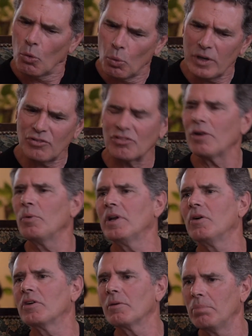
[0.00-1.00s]
we say we
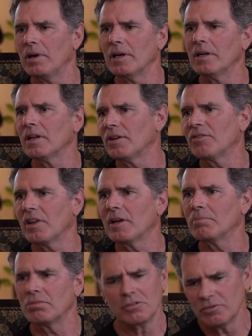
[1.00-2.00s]
don't get paid unless they
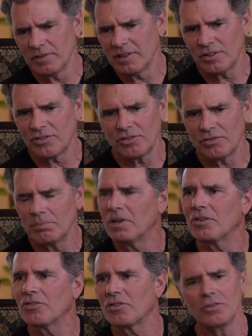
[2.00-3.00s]
improve, and this is
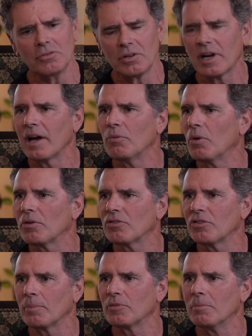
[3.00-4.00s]
minuscule, and I won't
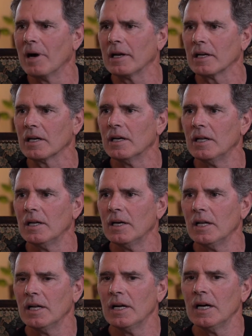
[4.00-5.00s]
accept the money."
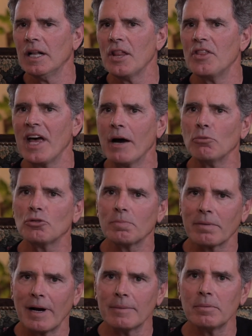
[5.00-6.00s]
That was
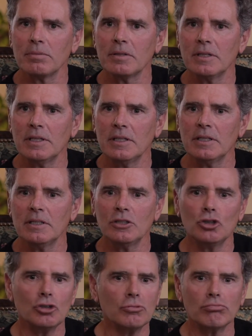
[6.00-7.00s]

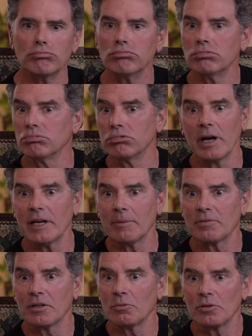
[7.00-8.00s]
probably right
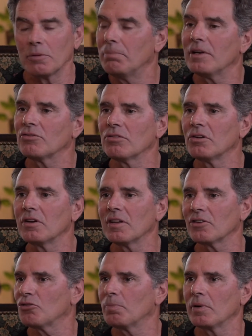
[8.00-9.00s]
up there with the best learning
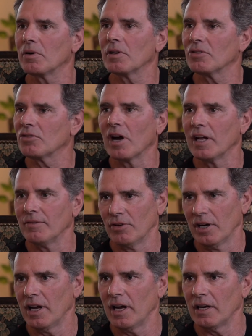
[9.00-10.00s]
experience I
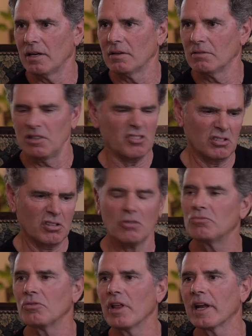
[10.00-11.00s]
ever had. I said,
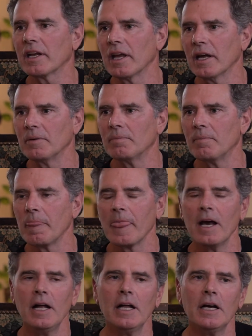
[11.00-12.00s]
don't do that again.
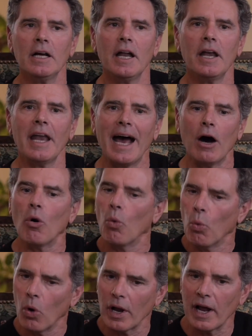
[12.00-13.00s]
Now,
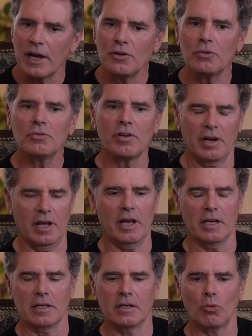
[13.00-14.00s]
what I do
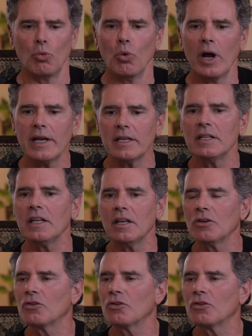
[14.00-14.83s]
today, right in the